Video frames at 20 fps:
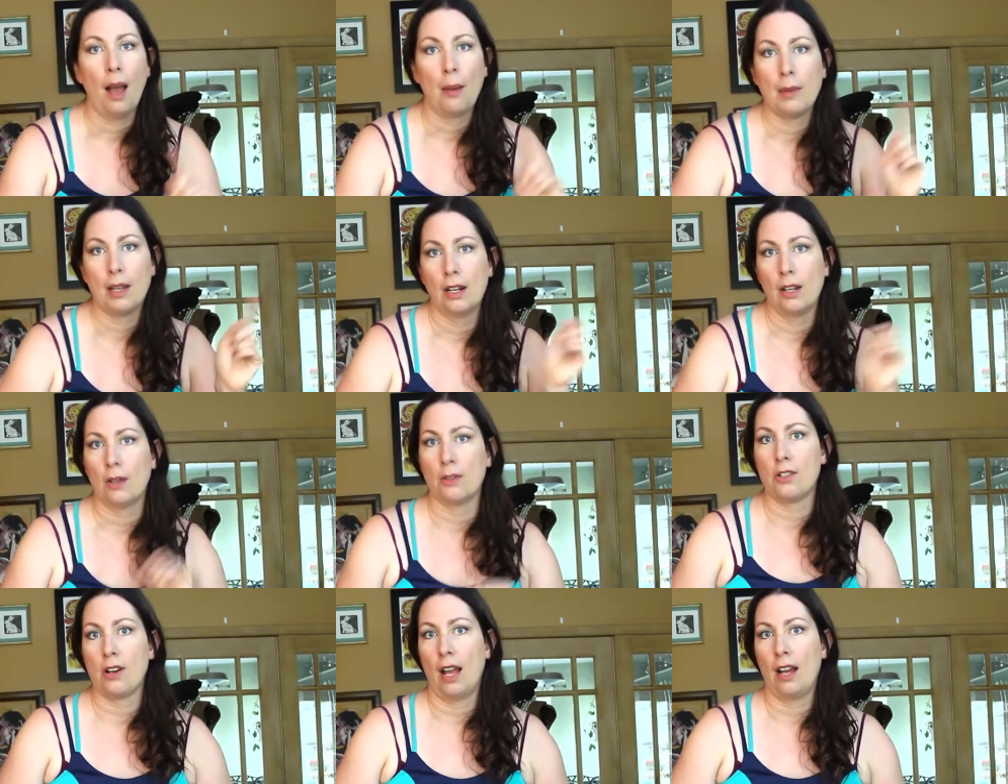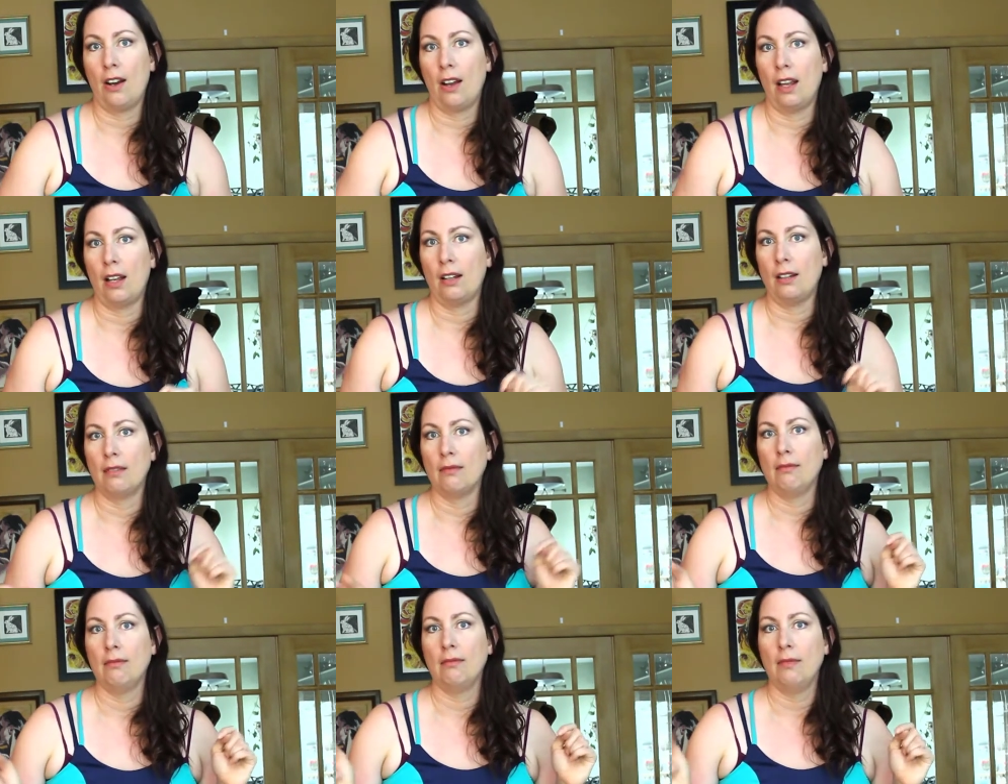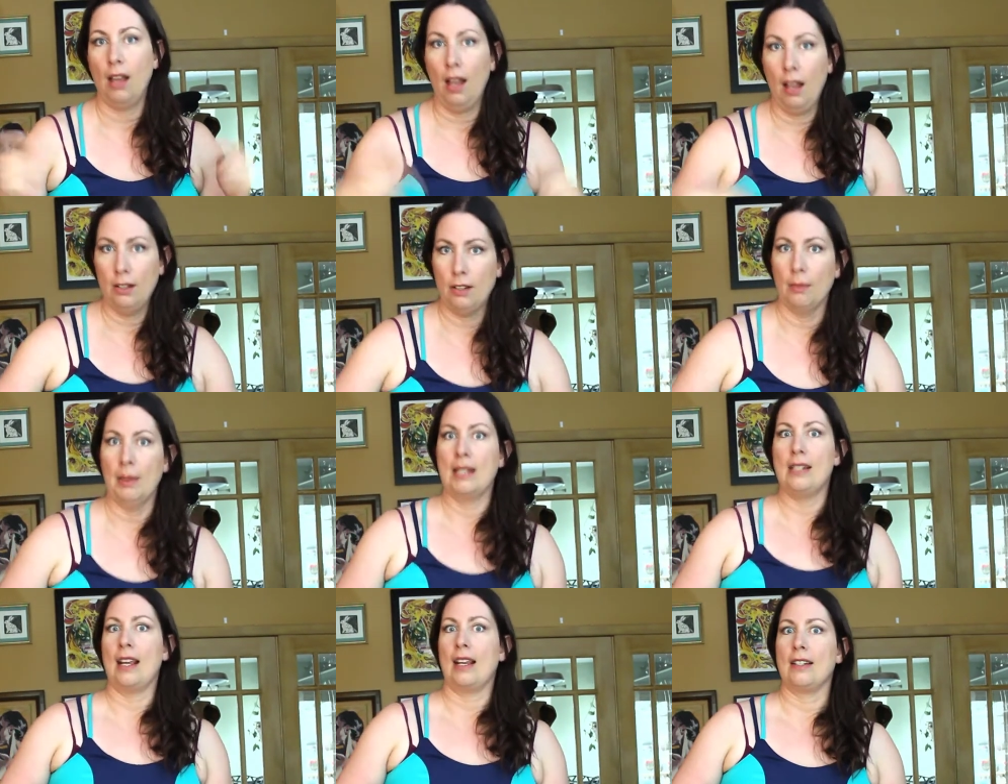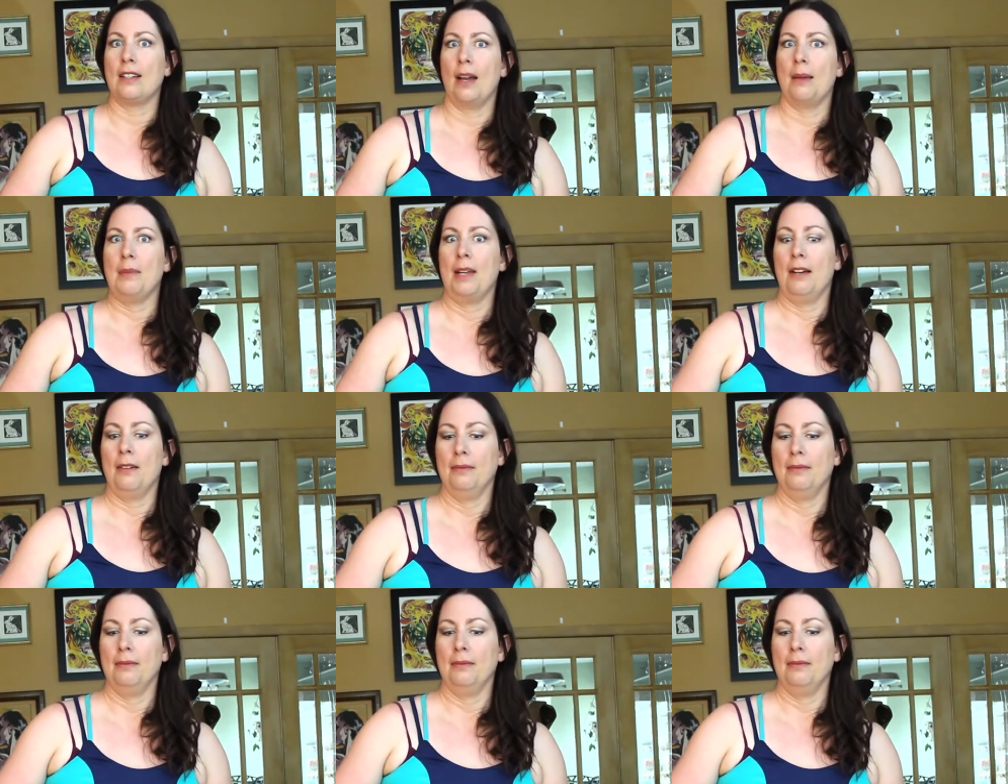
I'm gonna go try it on under my tank top now.